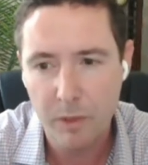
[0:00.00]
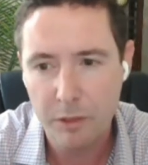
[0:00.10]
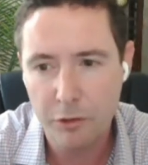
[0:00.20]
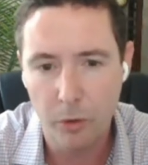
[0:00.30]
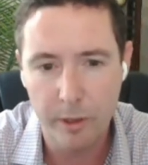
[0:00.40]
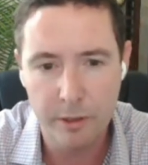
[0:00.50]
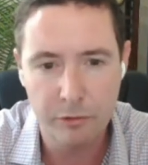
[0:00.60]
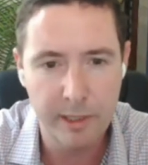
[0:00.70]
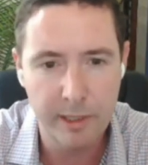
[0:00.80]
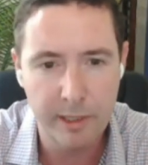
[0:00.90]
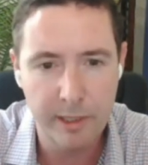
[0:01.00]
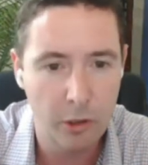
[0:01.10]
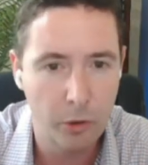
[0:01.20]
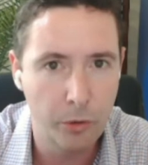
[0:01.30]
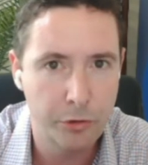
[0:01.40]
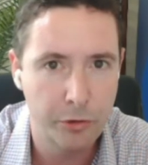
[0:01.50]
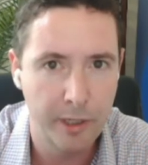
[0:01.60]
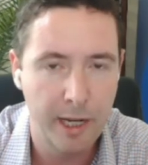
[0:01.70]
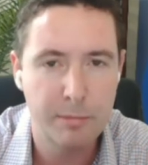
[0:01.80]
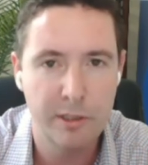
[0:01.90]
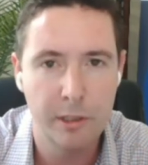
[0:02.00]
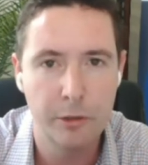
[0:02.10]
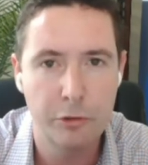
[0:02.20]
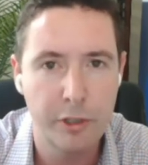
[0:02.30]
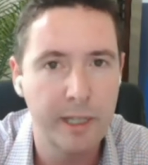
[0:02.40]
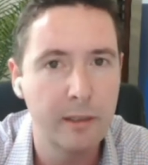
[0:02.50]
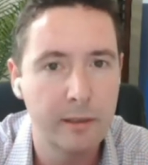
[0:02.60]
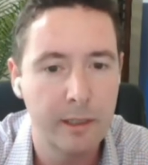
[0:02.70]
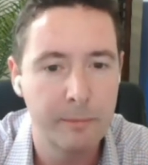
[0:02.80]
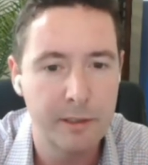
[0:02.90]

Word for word: So it's really slow to an absolute trickle.